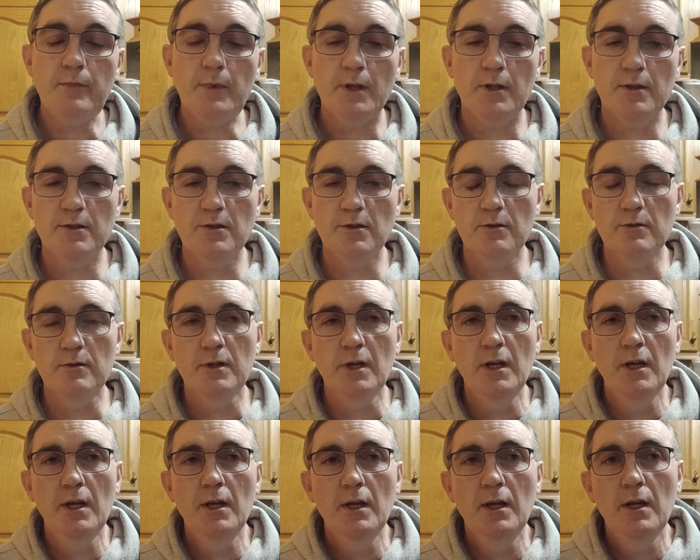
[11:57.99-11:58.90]
So
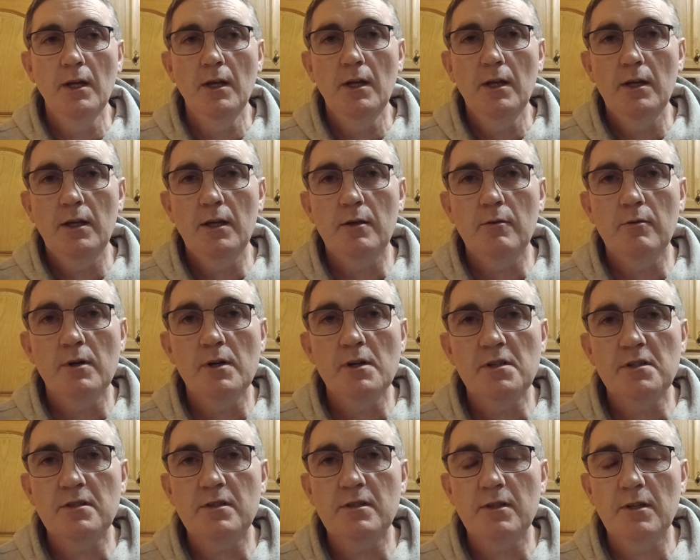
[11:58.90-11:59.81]
he
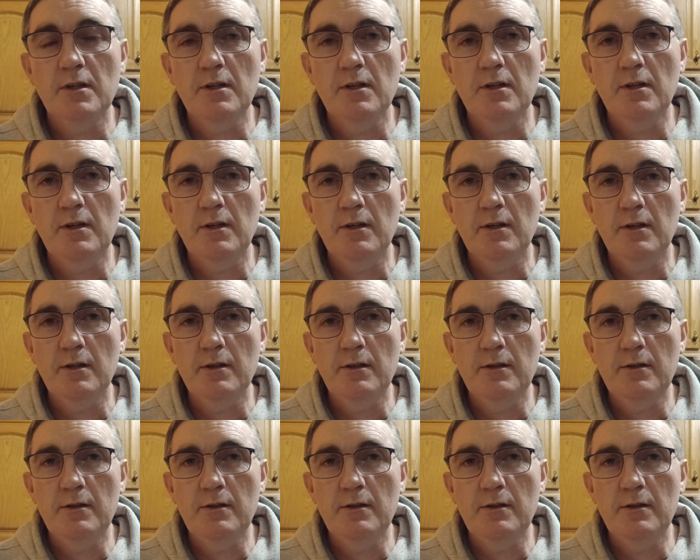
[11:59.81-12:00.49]
was a